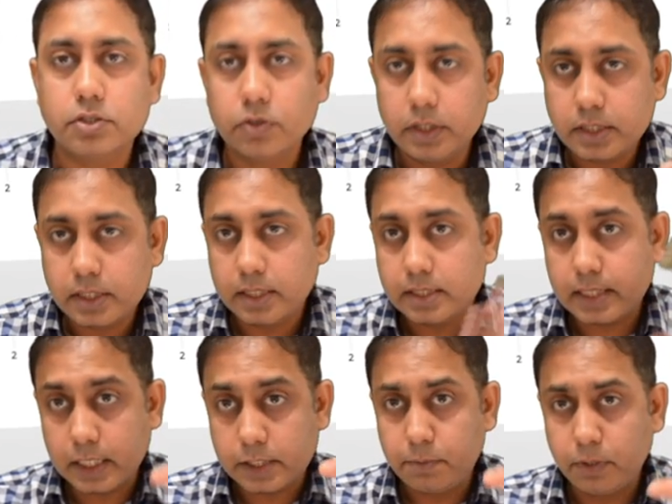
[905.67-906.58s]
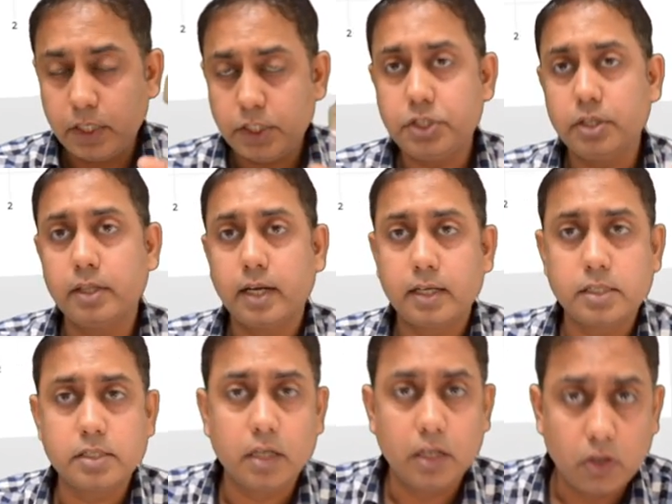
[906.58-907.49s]
So it says exponential, that
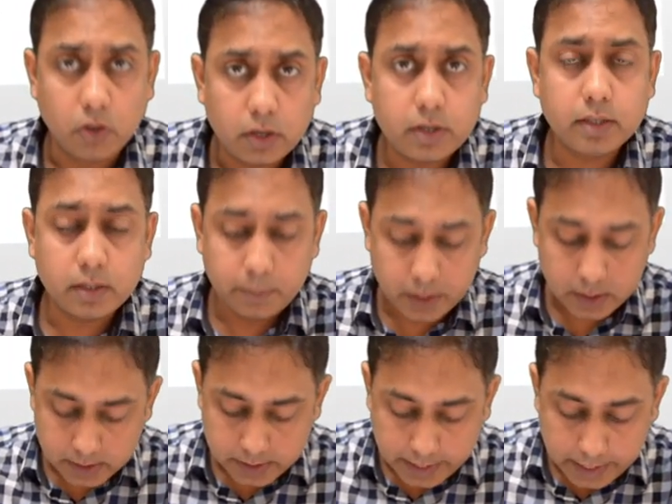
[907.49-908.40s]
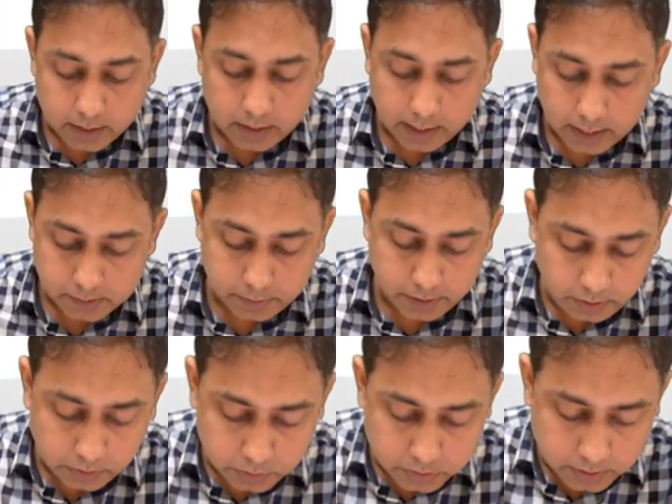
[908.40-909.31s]
is a logarithmic scale has been
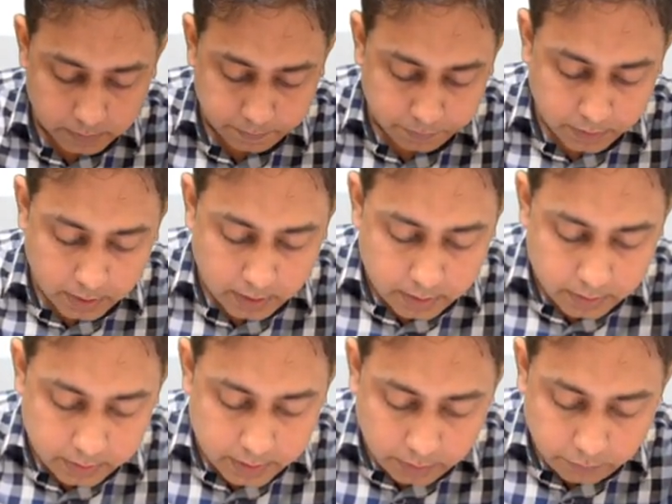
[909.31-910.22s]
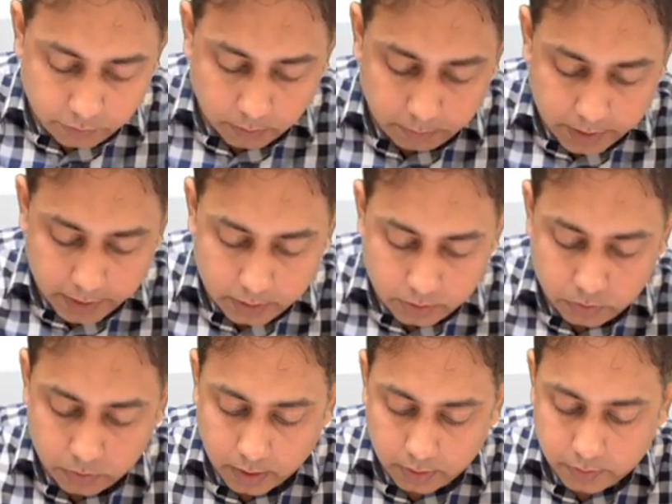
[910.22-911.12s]
used. Then from 10
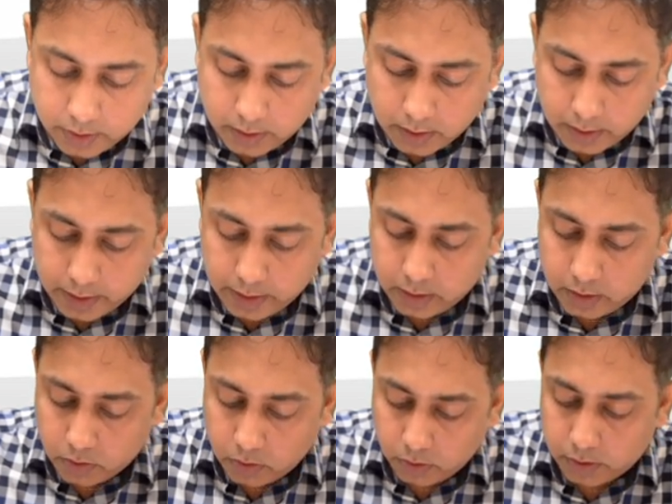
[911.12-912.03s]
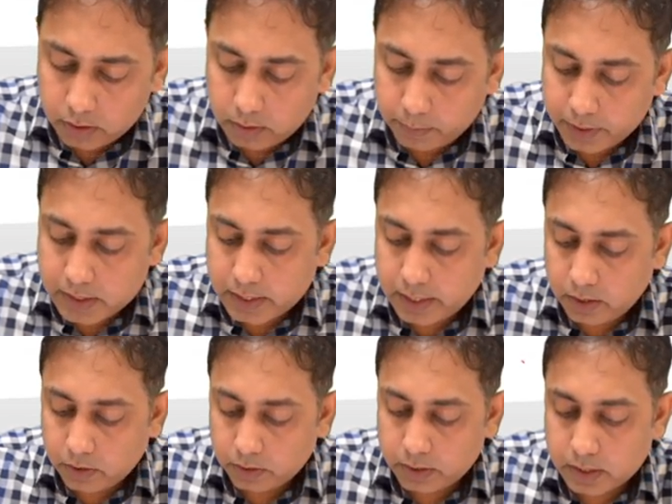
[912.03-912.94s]
to 100, again logarithmic
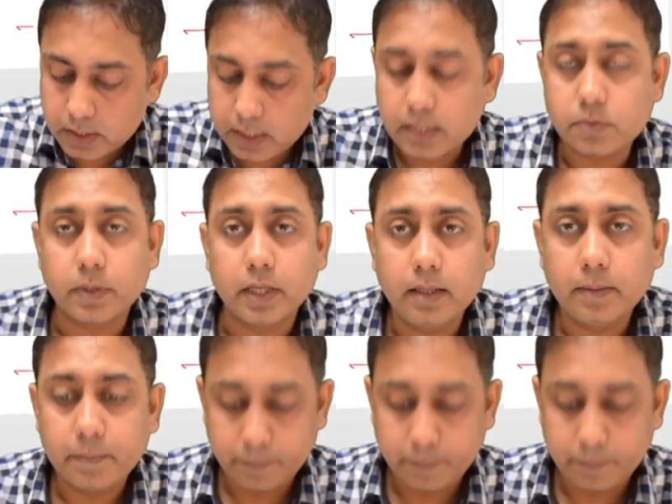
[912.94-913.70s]
scale on this as well.